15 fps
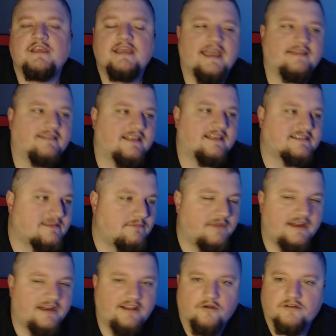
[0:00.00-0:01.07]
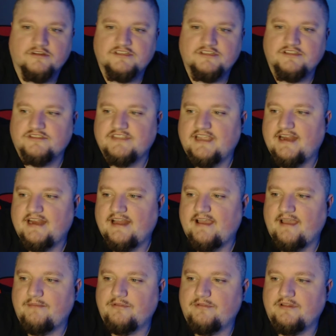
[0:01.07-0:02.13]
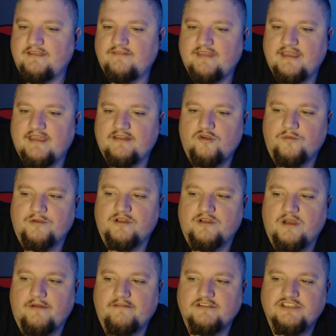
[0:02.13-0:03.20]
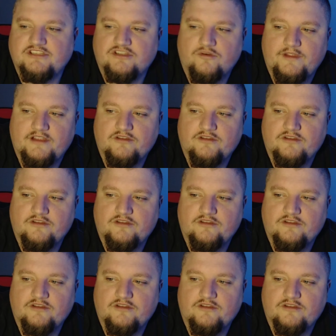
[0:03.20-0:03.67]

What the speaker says: And less than mediocre, still saying I believe that Cooper Kupp every single week,